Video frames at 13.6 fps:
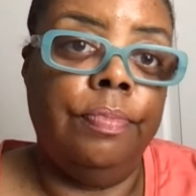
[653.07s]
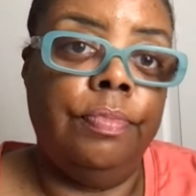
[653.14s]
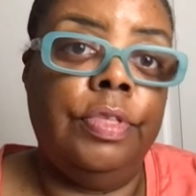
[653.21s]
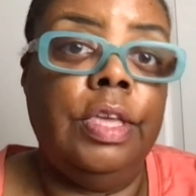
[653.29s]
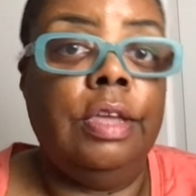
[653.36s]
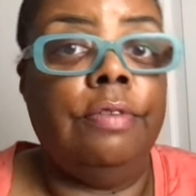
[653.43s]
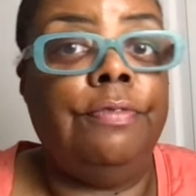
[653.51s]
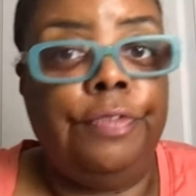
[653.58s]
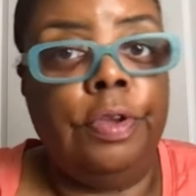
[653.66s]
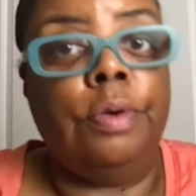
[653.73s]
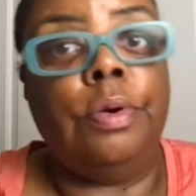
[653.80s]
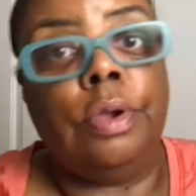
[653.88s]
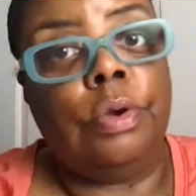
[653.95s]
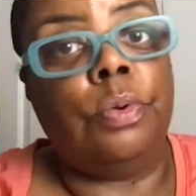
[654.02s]
the
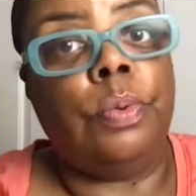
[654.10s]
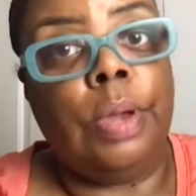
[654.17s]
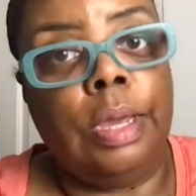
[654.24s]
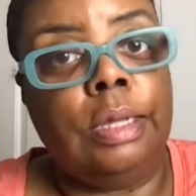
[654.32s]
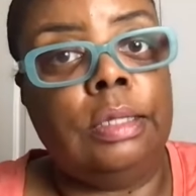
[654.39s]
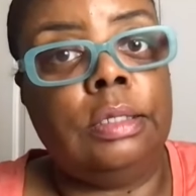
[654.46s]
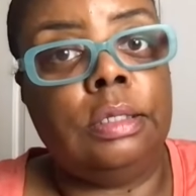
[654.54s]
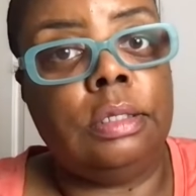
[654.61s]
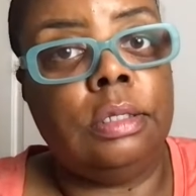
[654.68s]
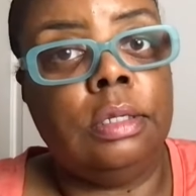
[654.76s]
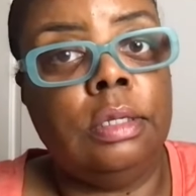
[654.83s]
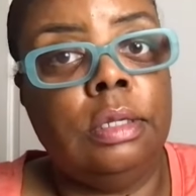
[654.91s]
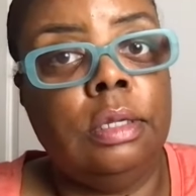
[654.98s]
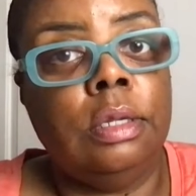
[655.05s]
inferior race,
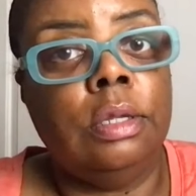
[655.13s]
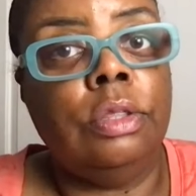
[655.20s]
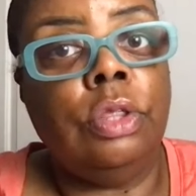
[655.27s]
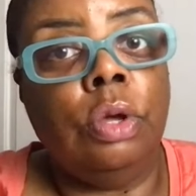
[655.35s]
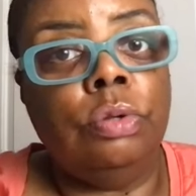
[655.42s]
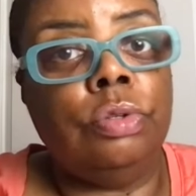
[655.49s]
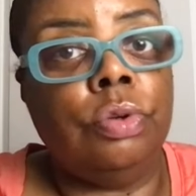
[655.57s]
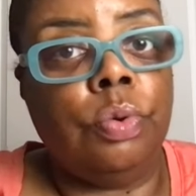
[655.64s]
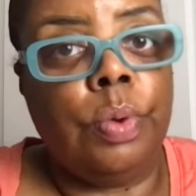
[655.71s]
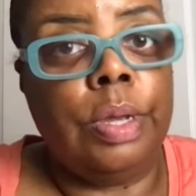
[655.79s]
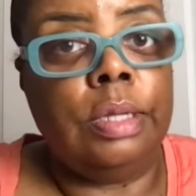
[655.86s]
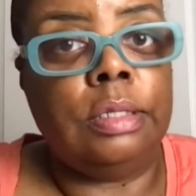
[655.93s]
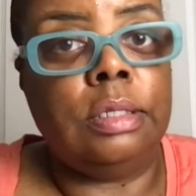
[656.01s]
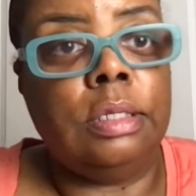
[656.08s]
those are the
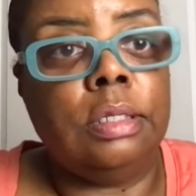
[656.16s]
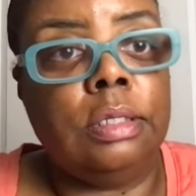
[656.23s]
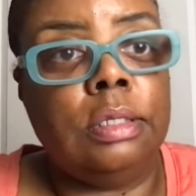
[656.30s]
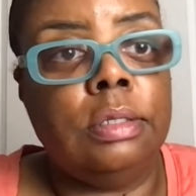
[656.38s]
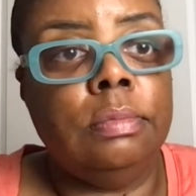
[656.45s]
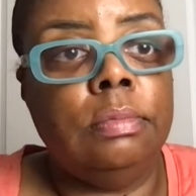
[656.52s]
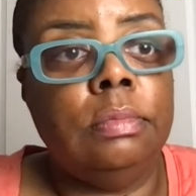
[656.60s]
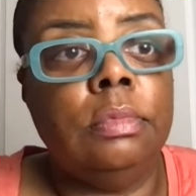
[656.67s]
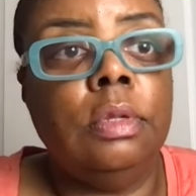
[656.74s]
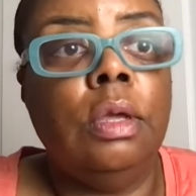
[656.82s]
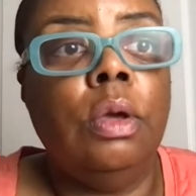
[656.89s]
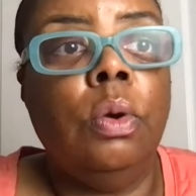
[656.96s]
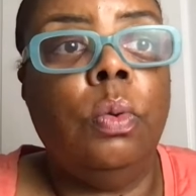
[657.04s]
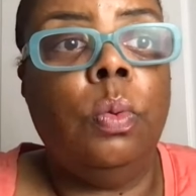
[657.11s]
racists.
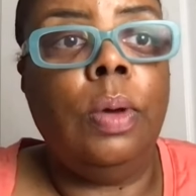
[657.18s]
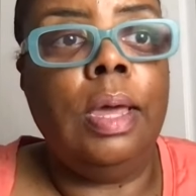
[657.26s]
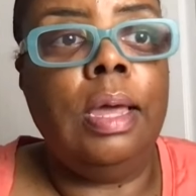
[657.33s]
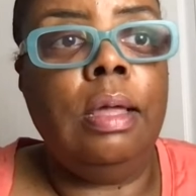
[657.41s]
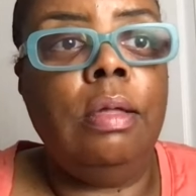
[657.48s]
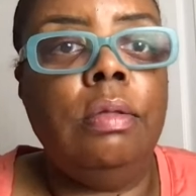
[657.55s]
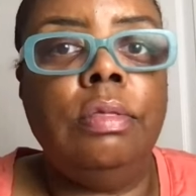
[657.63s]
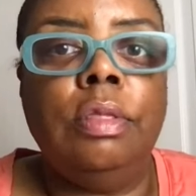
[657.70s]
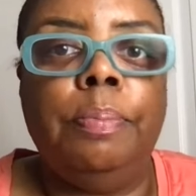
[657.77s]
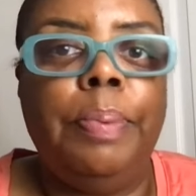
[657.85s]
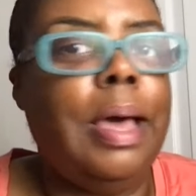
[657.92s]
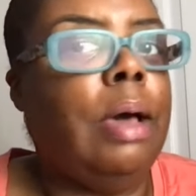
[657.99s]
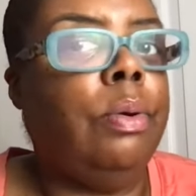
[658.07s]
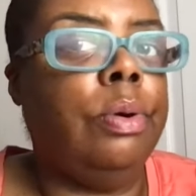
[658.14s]
Well, the
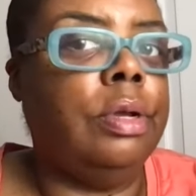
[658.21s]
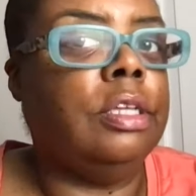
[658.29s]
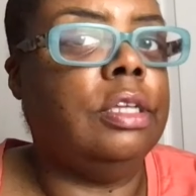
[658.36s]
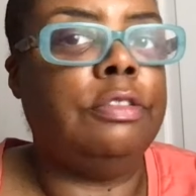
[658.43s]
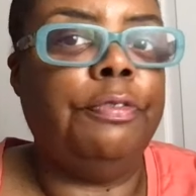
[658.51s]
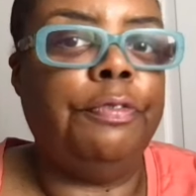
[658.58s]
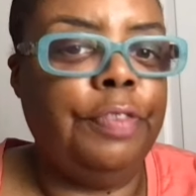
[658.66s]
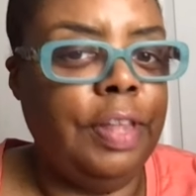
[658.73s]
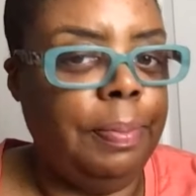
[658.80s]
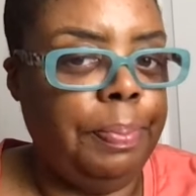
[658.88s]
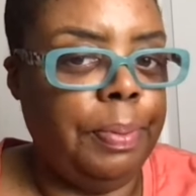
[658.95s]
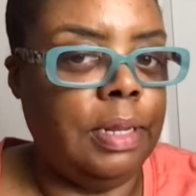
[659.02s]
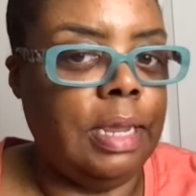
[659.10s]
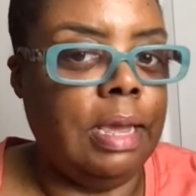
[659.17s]
power is
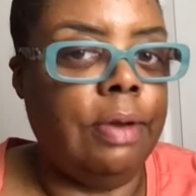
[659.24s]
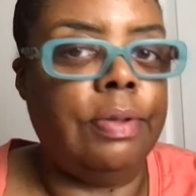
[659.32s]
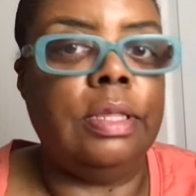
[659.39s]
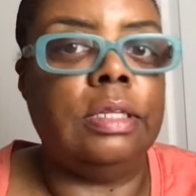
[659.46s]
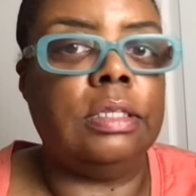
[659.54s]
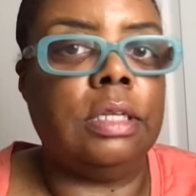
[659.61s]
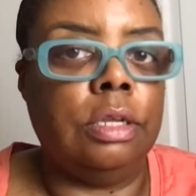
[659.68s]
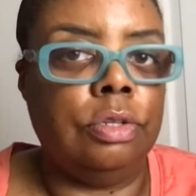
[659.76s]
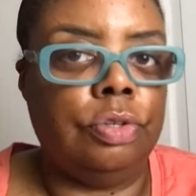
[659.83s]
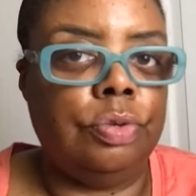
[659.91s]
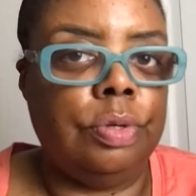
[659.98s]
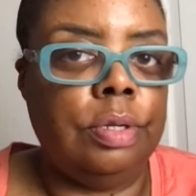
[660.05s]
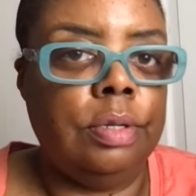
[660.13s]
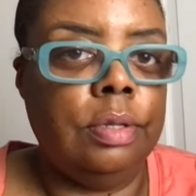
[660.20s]
flipping now in this
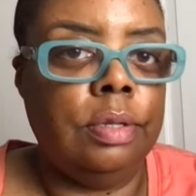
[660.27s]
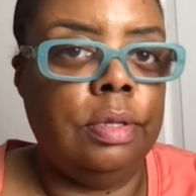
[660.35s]
country.